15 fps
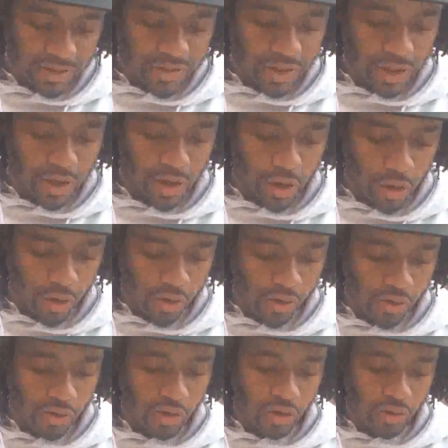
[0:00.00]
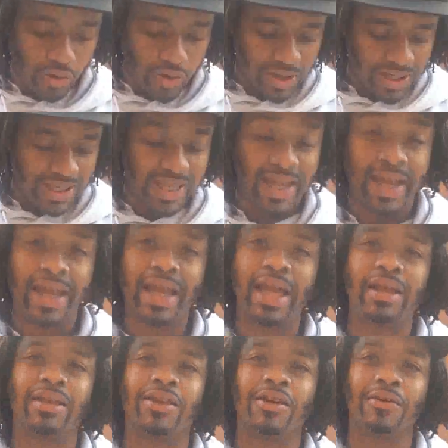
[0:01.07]
the whole
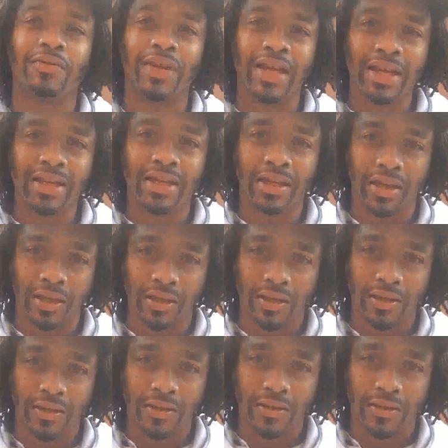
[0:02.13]
land of India.